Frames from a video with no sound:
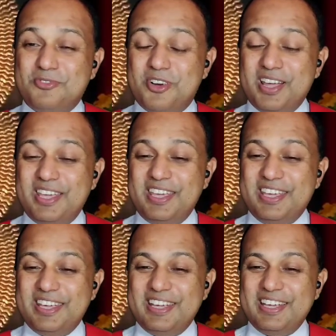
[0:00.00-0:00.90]
Why?
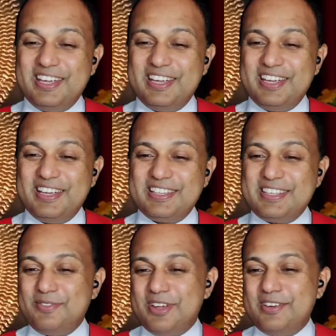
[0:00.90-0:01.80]

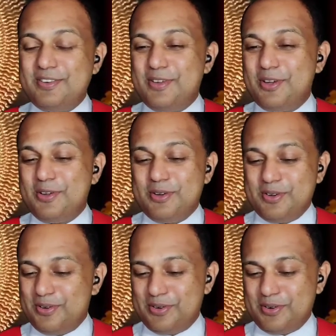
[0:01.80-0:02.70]
See, when
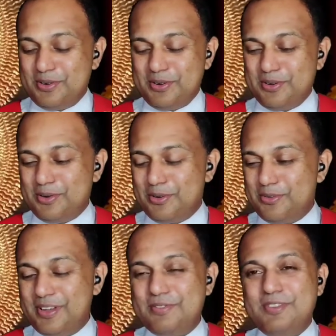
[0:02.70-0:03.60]
uh, you know
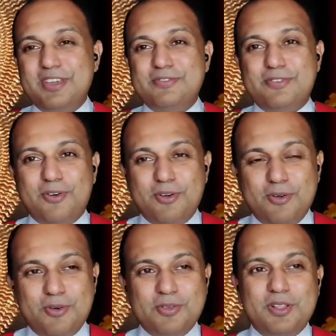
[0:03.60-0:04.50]
when we
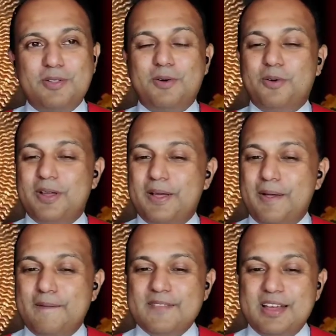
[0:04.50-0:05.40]
follow the Lord
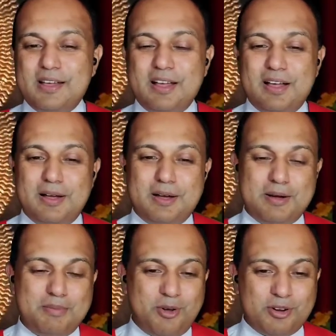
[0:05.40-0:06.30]

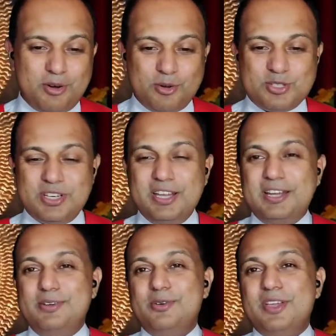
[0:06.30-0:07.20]
uh, more
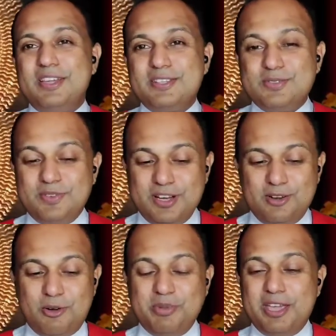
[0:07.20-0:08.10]
closely, doing His
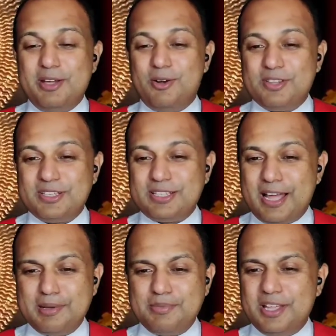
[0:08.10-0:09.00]
will, obeying all the
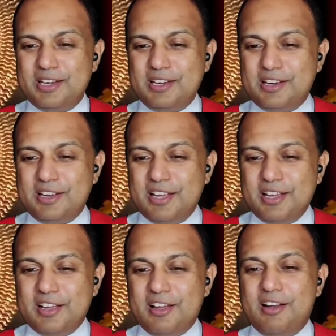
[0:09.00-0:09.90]
time, then
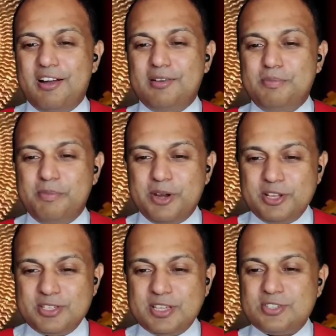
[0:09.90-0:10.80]
God
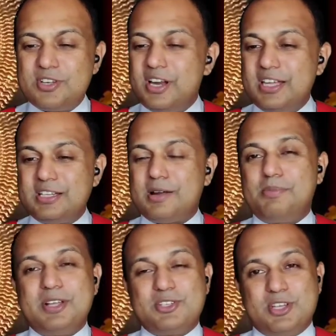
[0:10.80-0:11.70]
brings us
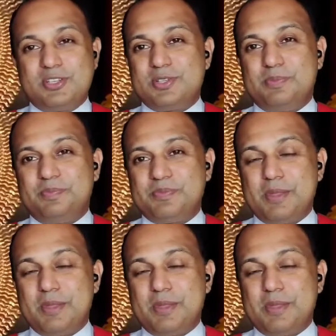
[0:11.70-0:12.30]
greater blessings.